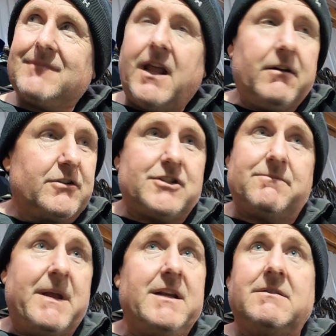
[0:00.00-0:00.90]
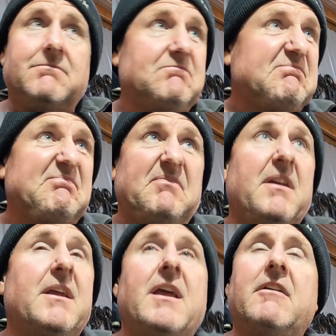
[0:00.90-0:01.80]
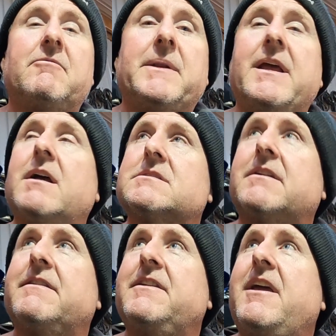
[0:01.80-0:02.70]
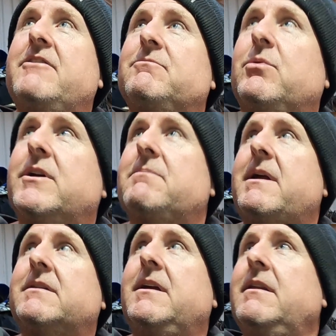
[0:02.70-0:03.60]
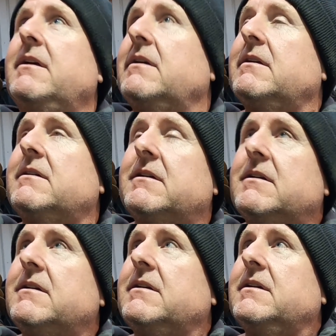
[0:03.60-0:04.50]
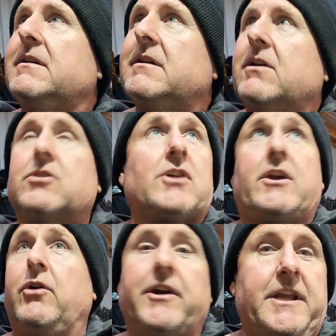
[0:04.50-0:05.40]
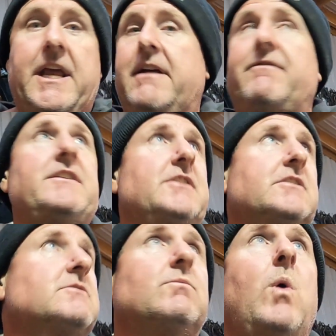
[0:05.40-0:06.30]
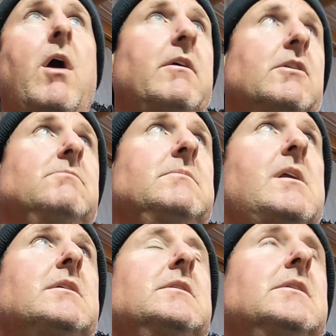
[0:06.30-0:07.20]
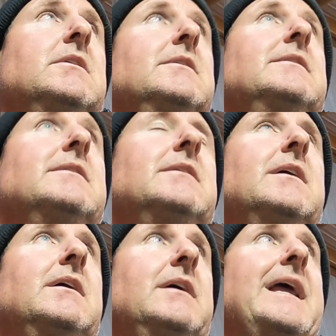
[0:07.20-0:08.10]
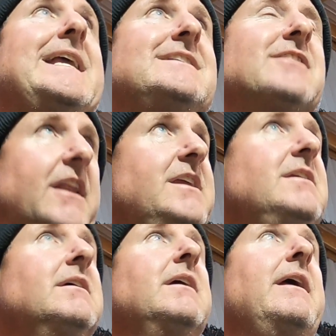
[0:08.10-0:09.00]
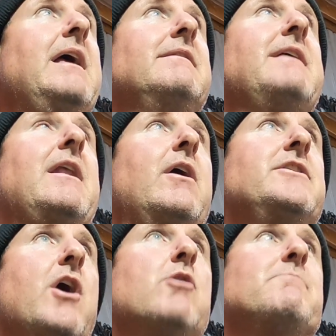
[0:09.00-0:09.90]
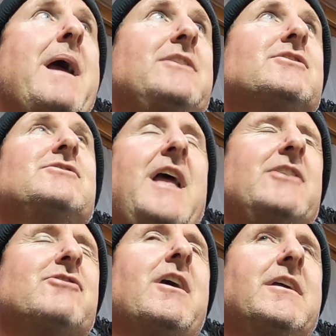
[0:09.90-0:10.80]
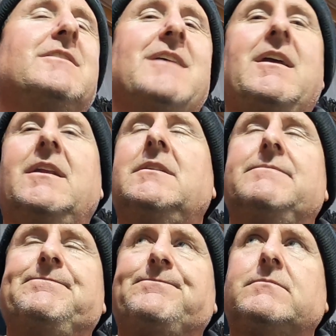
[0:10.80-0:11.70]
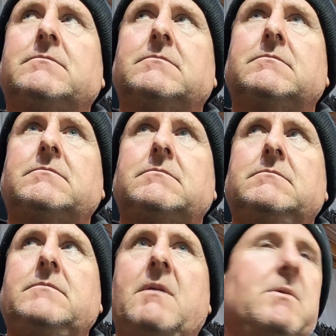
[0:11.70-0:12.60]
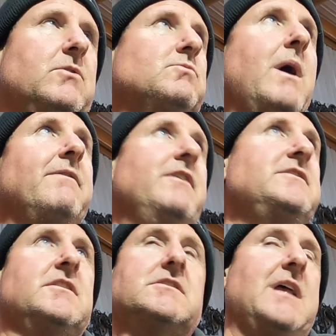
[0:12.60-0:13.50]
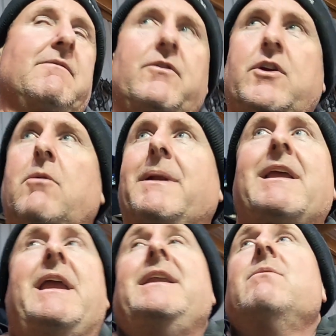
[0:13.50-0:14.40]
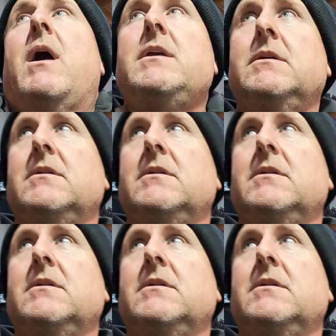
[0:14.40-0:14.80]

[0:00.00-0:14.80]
And I'll just spend however many hours under the dash putting it back together. Because I couldn't get a V6 wiring loom easily that I know matches that truck exactly. Because V6s aren't very common here anyway.